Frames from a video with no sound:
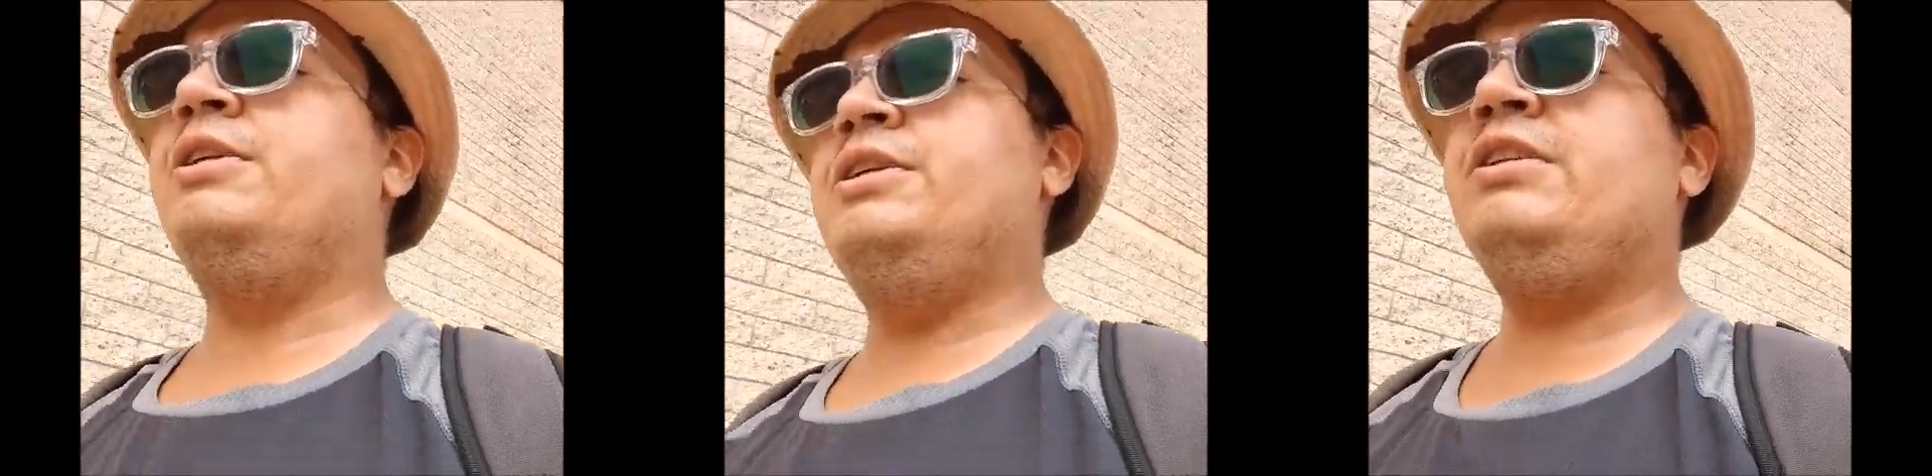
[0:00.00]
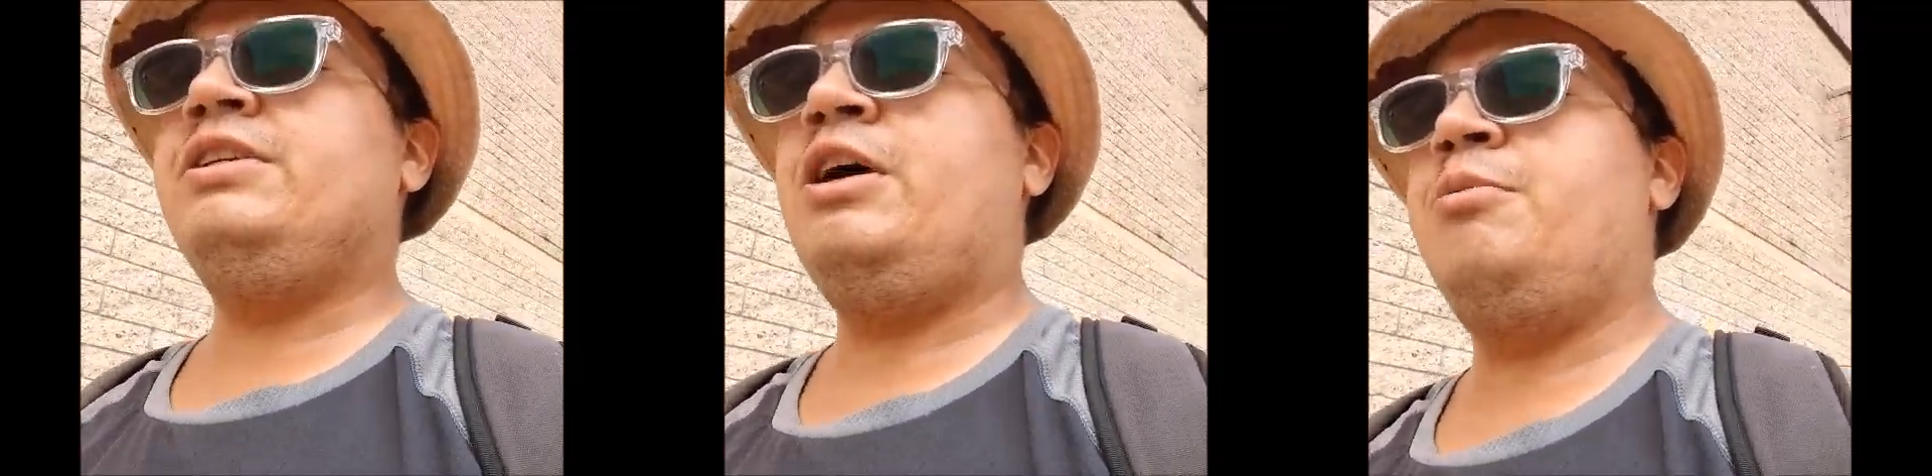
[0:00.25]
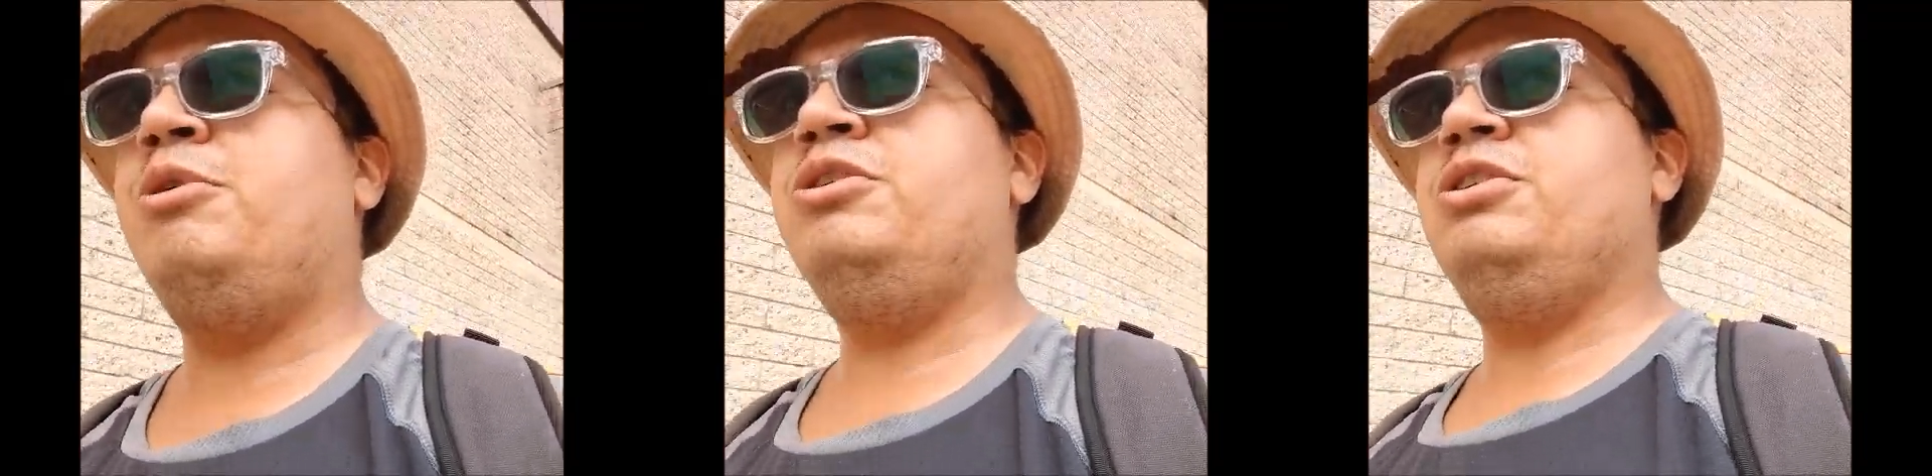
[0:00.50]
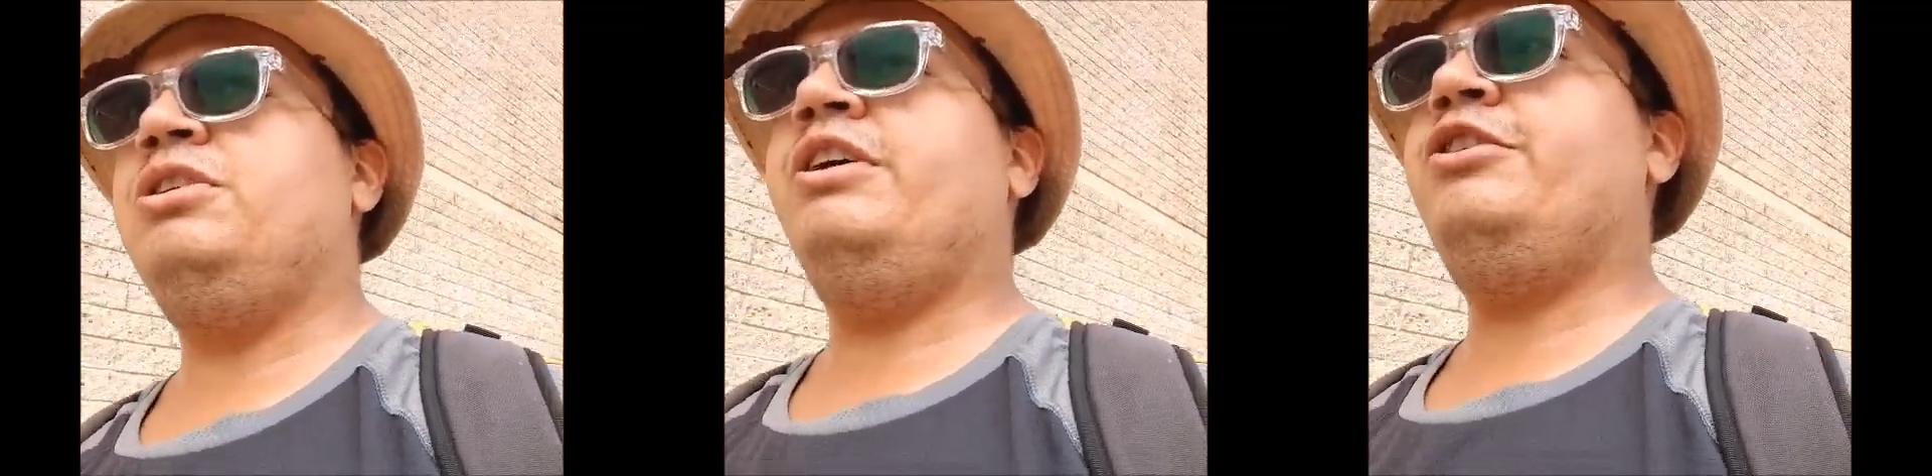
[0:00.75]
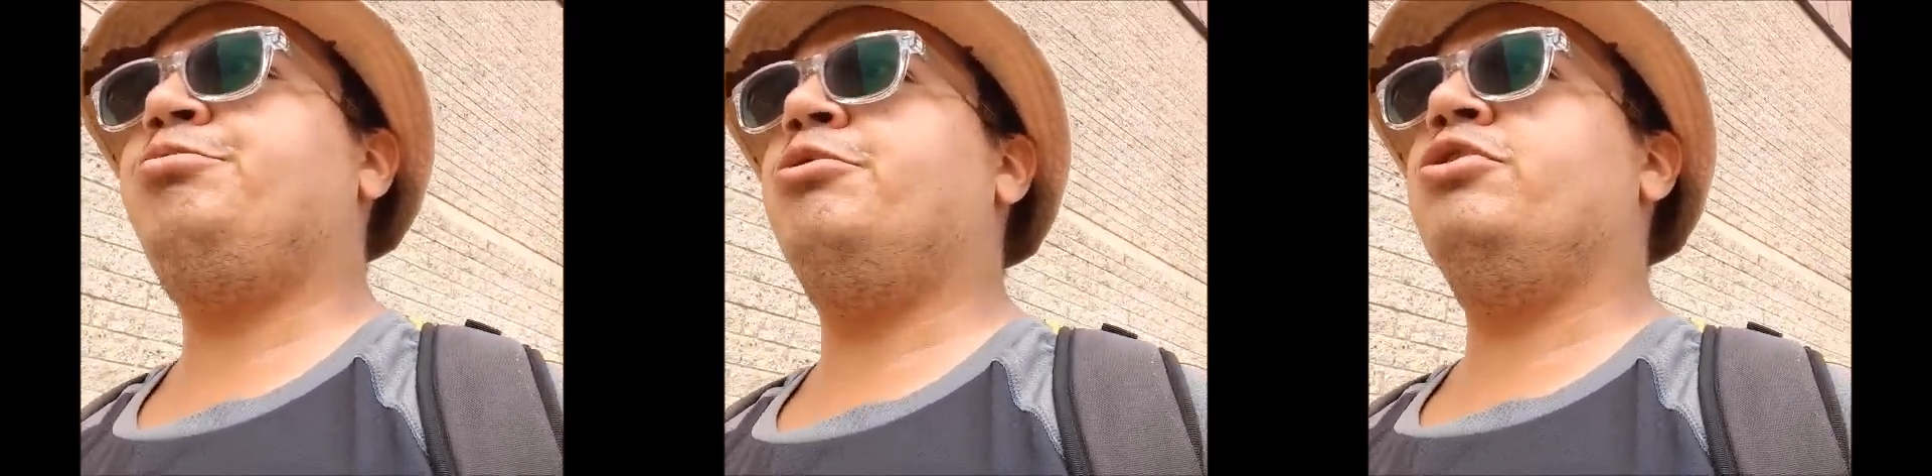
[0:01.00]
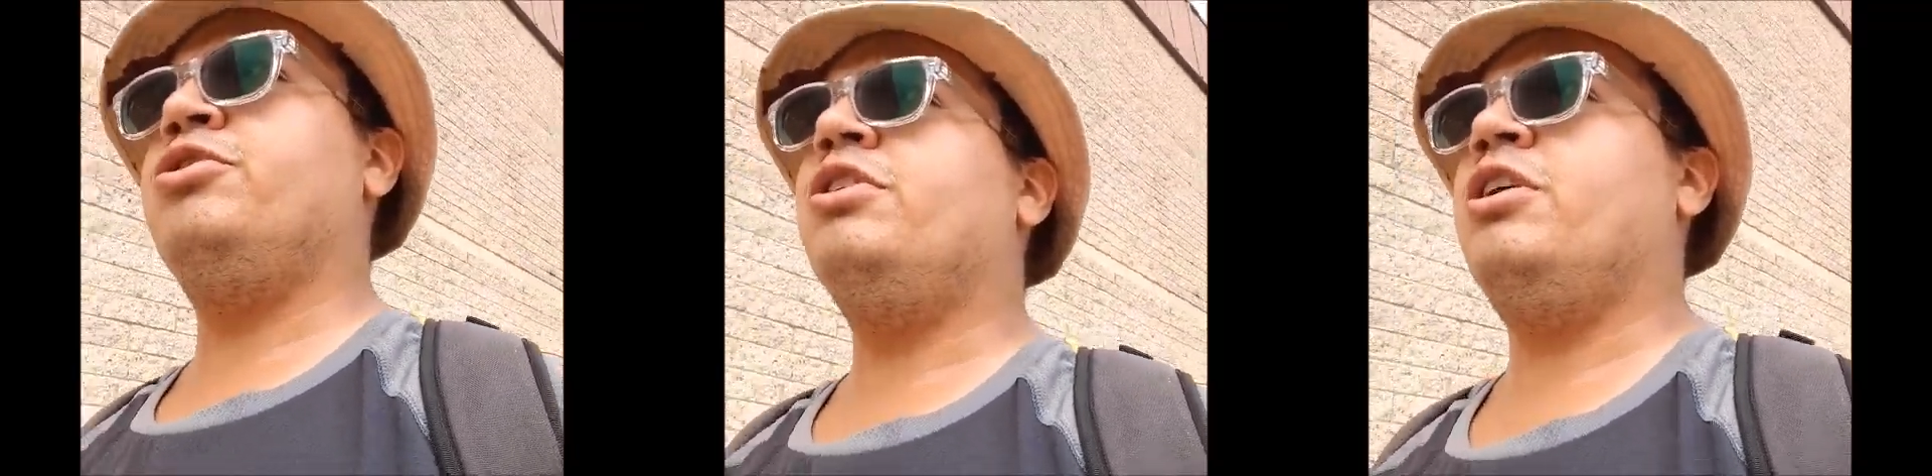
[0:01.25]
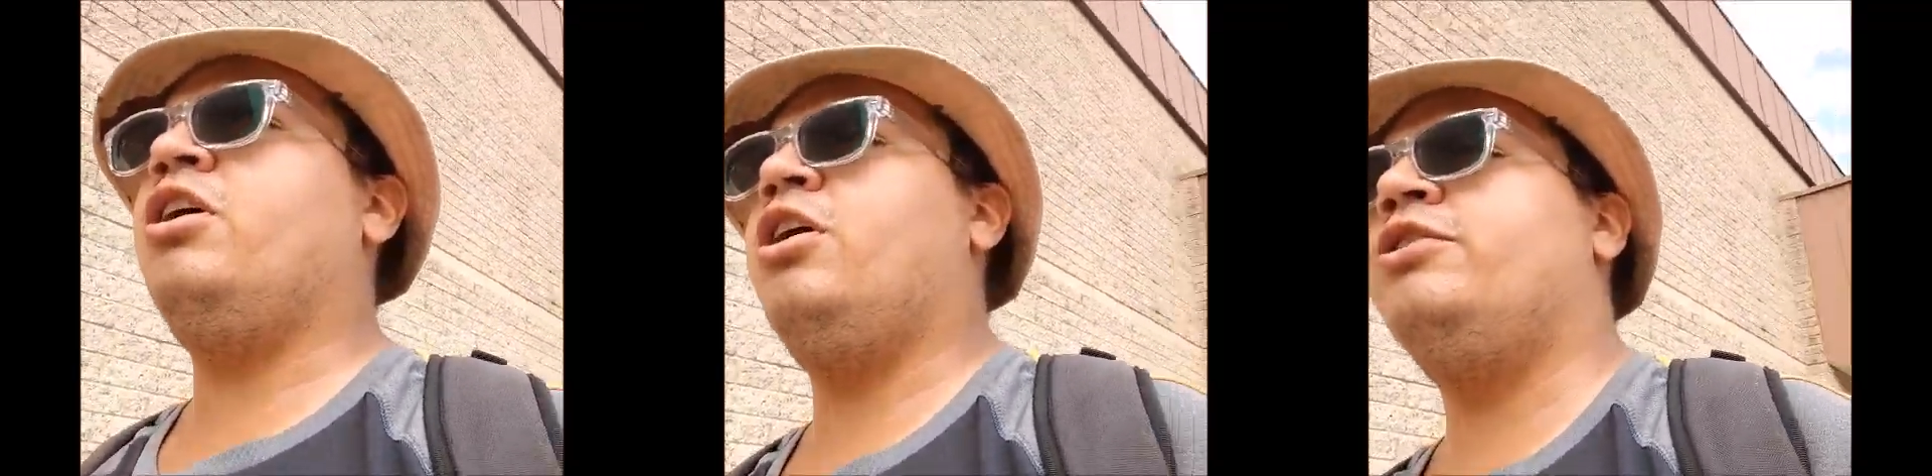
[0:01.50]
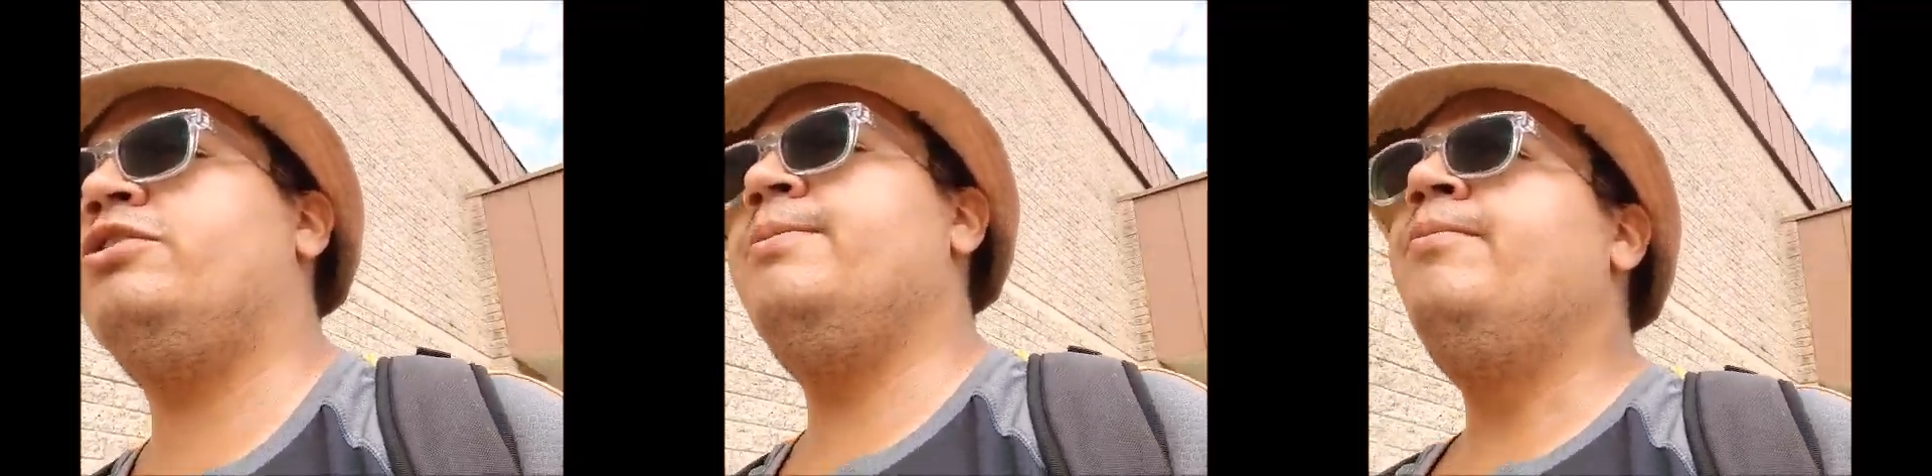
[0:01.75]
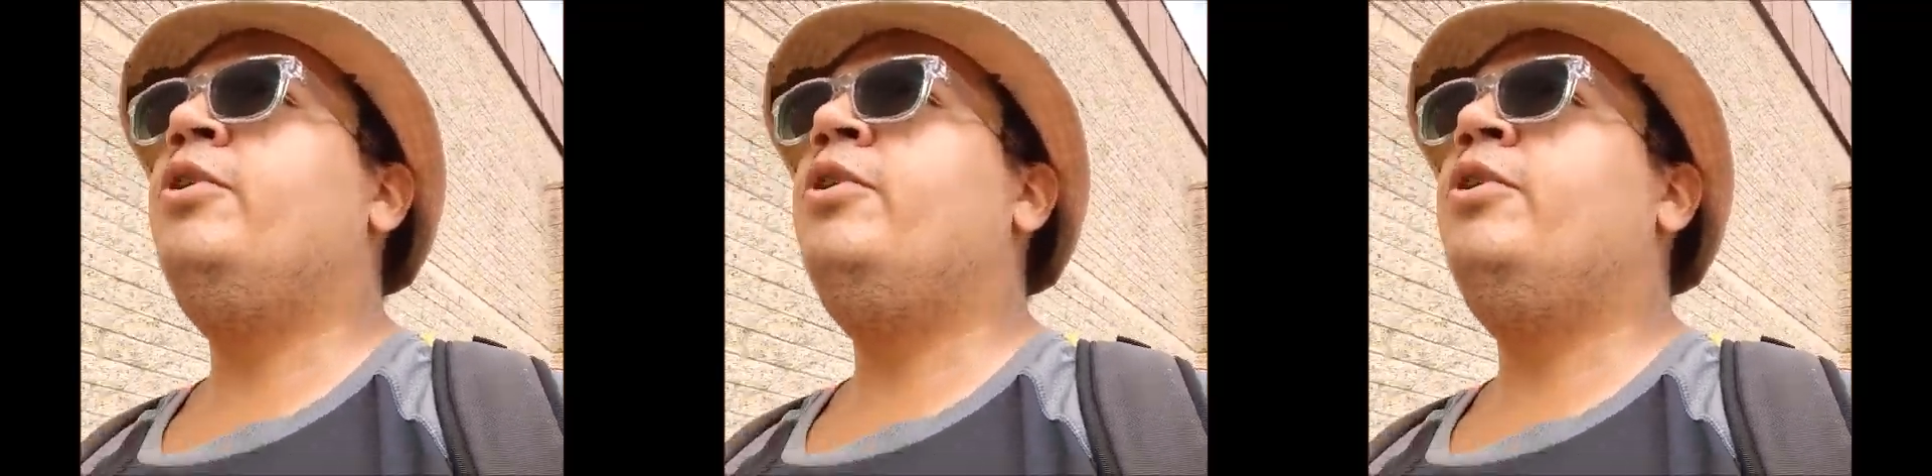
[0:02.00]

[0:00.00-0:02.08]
This is how much the textbook's going to cost.